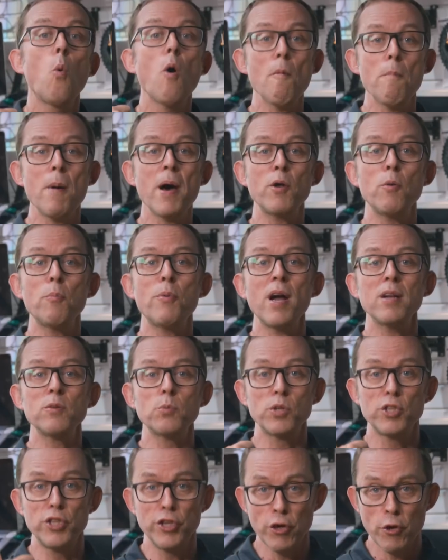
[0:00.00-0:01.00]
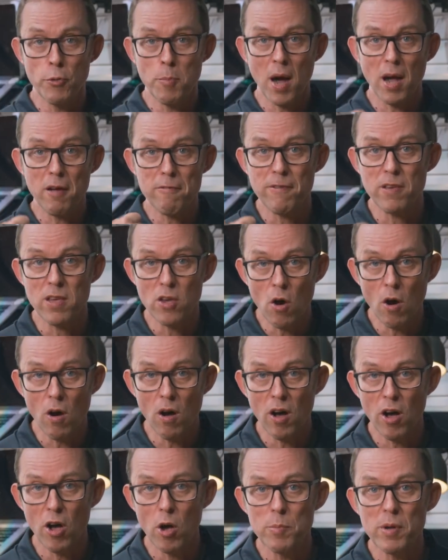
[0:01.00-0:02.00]
What panel brand would you buy for your
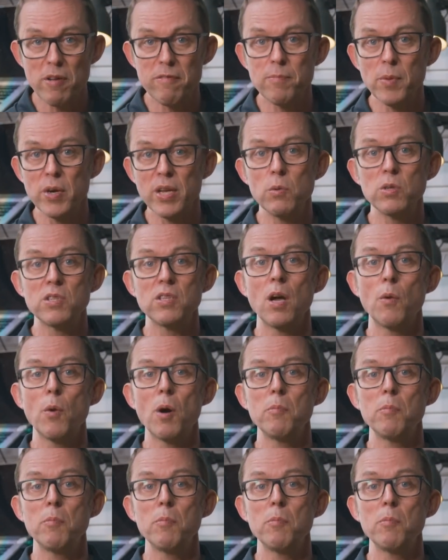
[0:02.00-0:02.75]
home if money was no